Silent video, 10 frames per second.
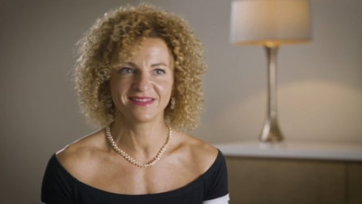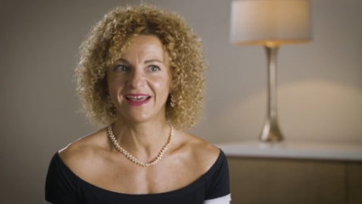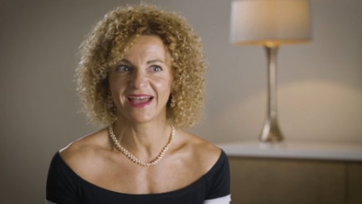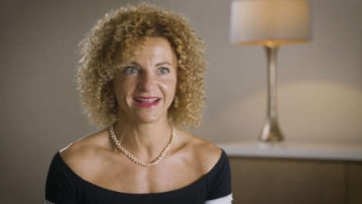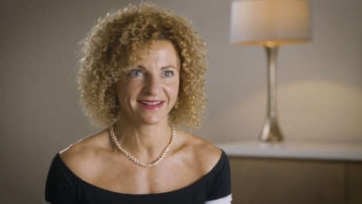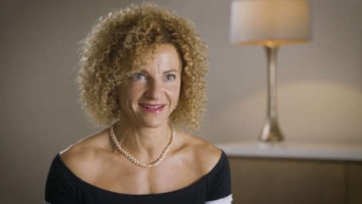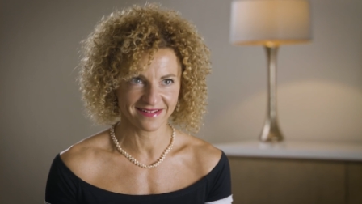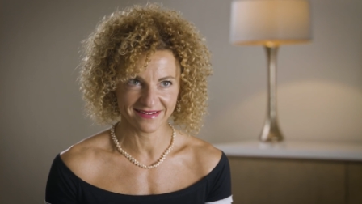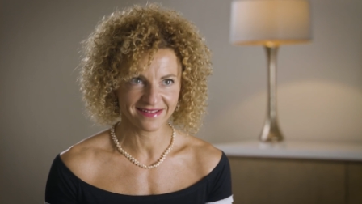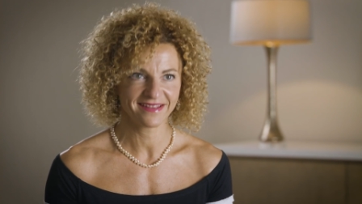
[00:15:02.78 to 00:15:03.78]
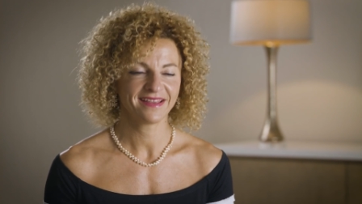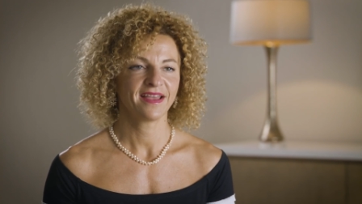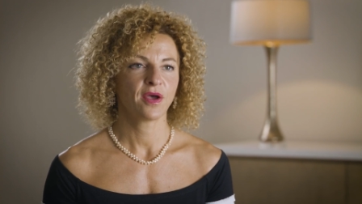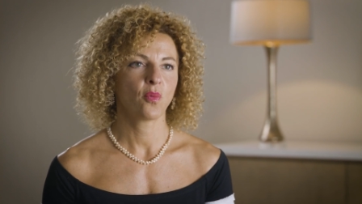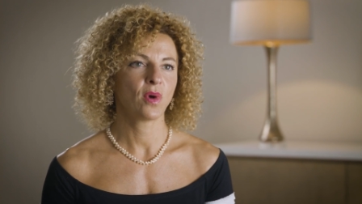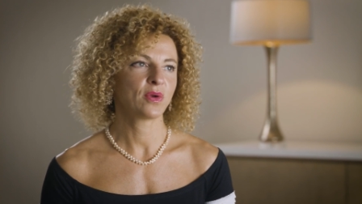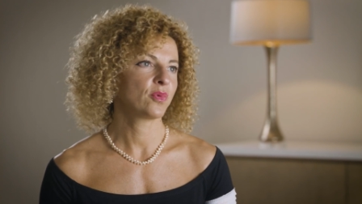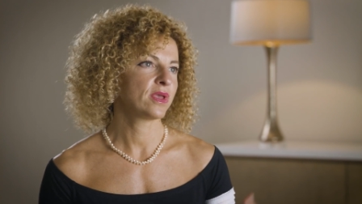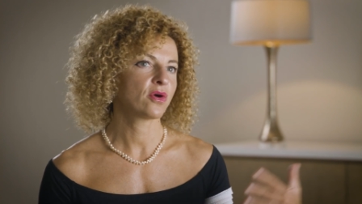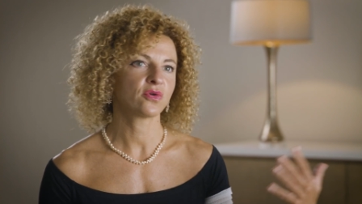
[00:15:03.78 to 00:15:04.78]
than uh, when
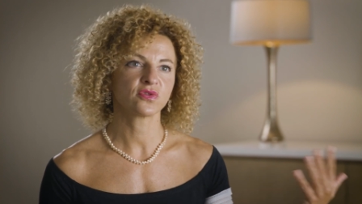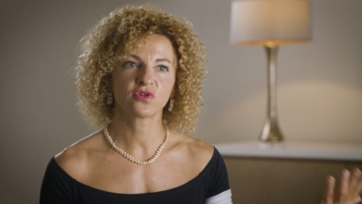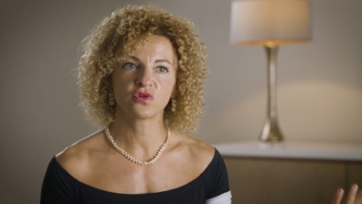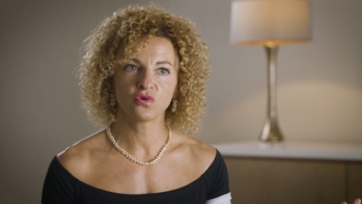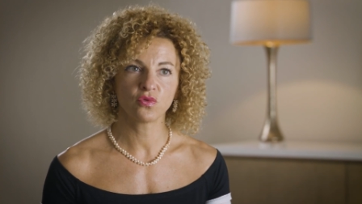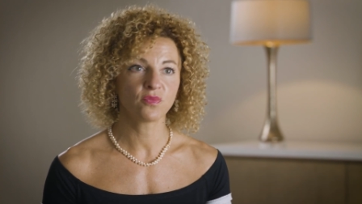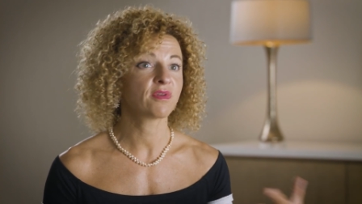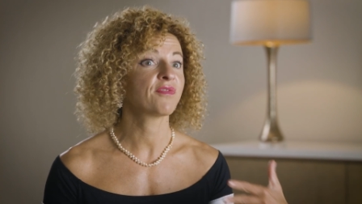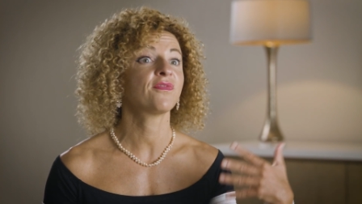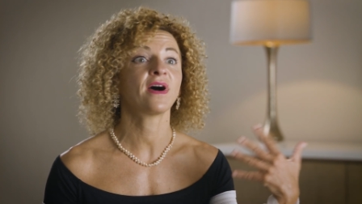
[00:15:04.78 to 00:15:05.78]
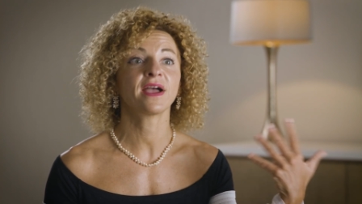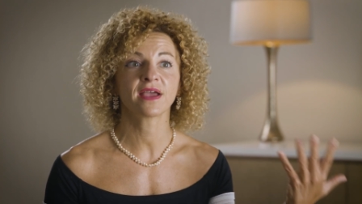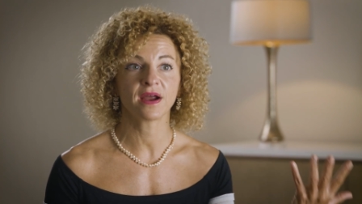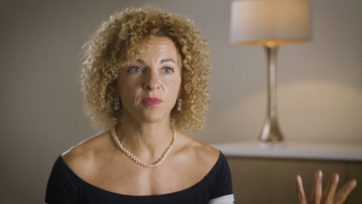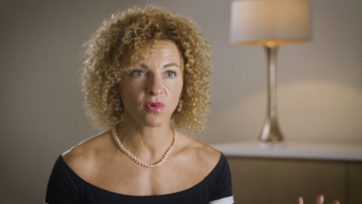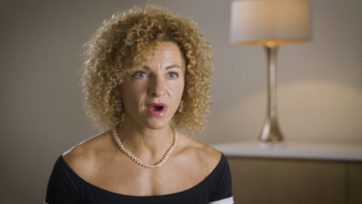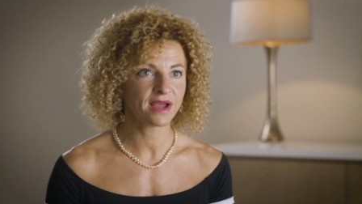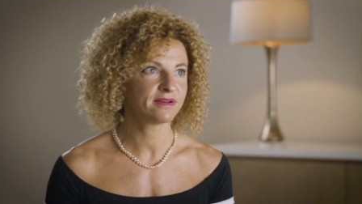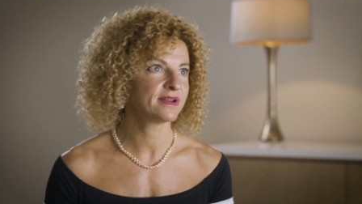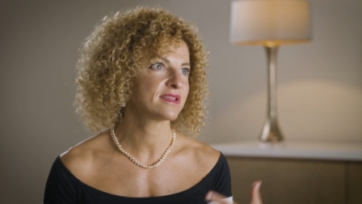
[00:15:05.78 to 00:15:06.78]
we consume refined
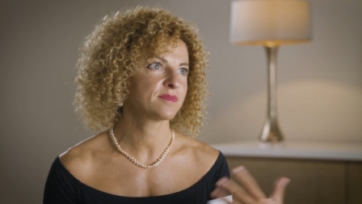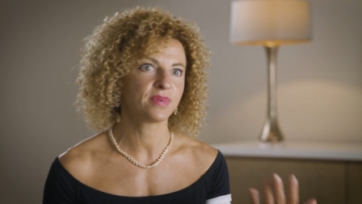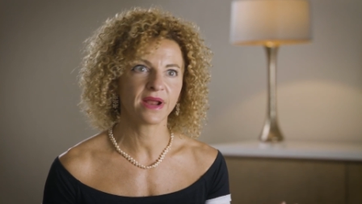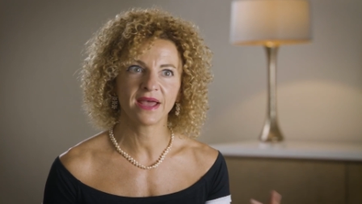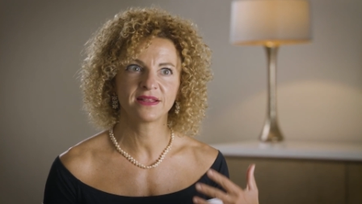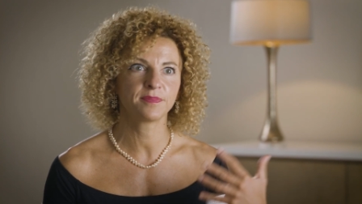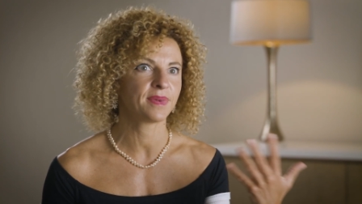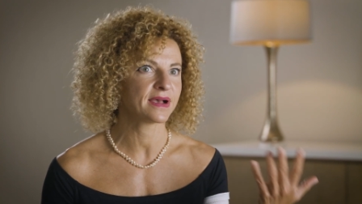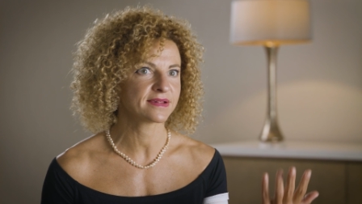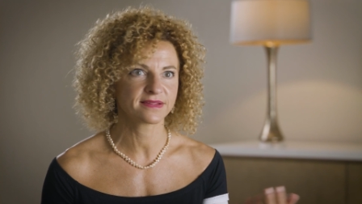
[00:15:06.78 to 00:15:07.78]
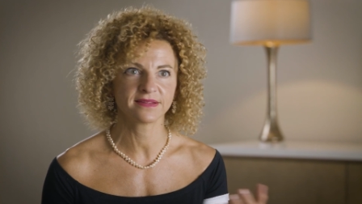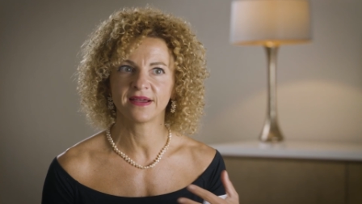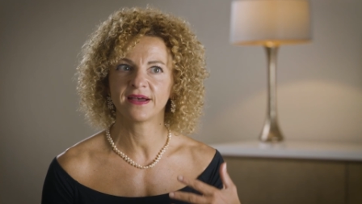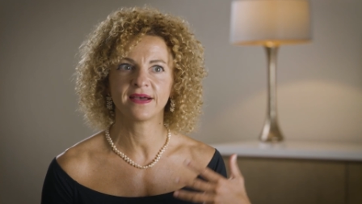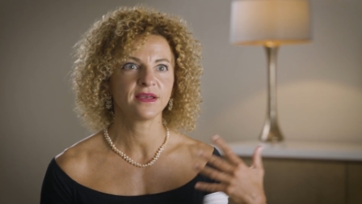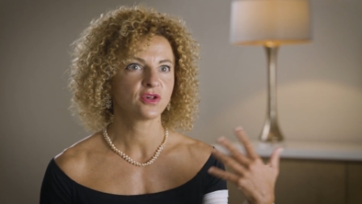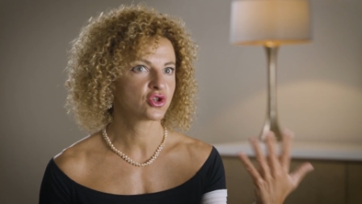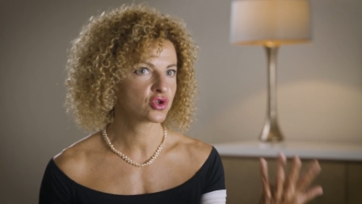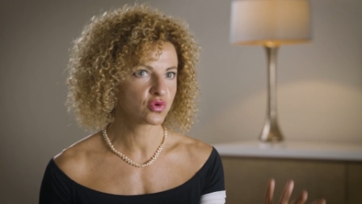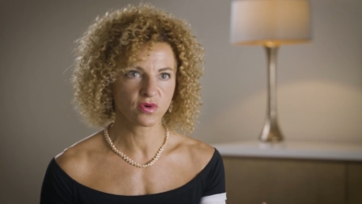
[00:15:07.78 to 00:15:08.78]
carbohydrates, bread, pasta,
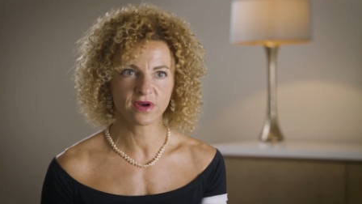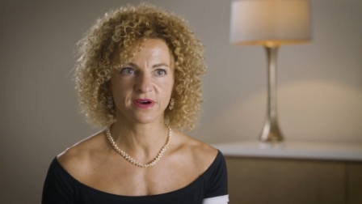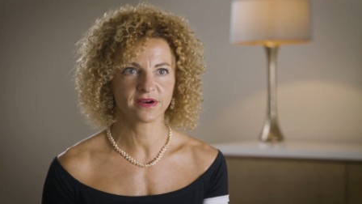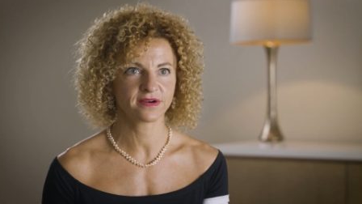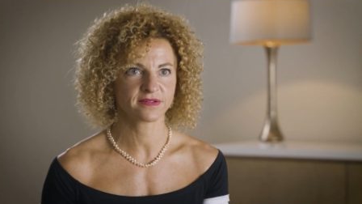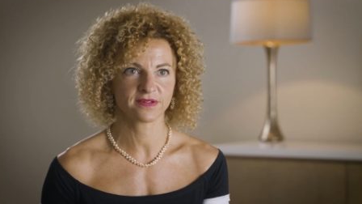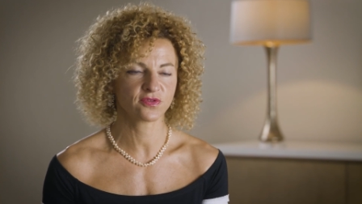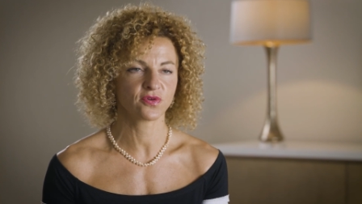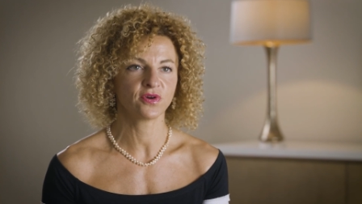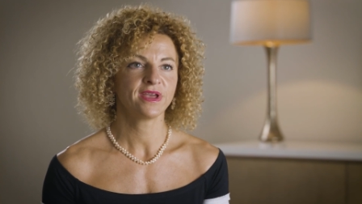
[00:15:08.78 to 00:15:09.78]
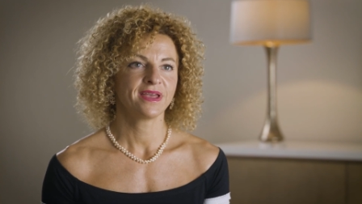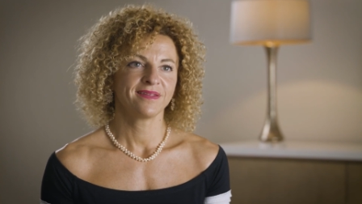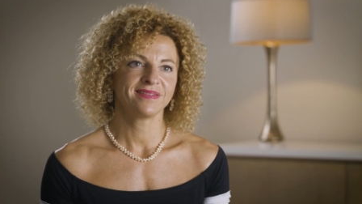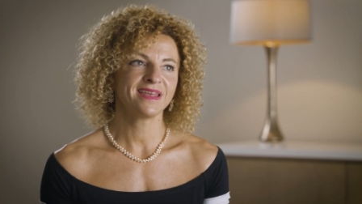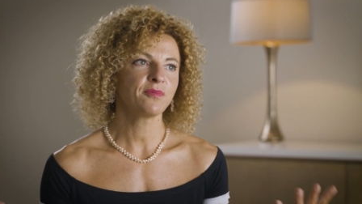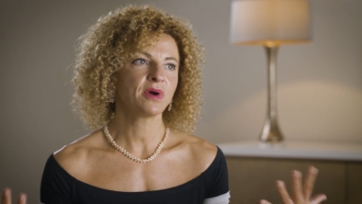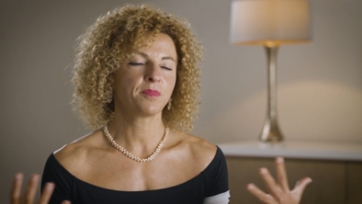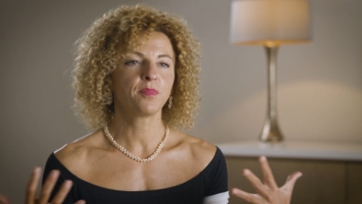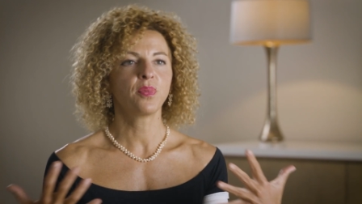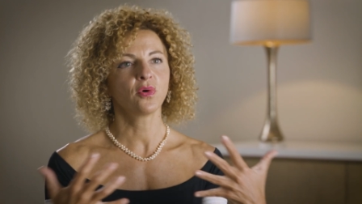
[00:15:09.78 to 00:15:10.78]
sugars. So they were
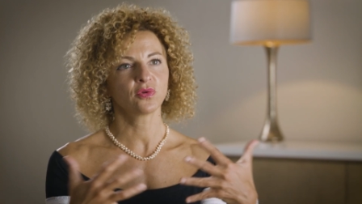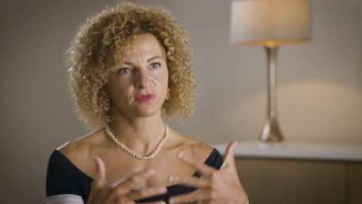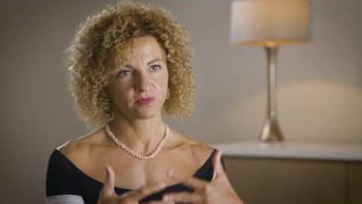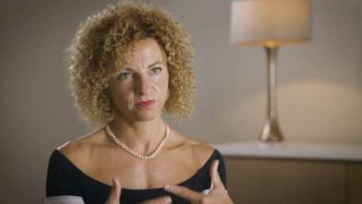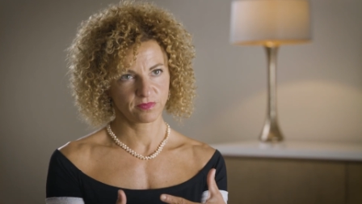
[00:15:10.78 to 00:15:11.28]
both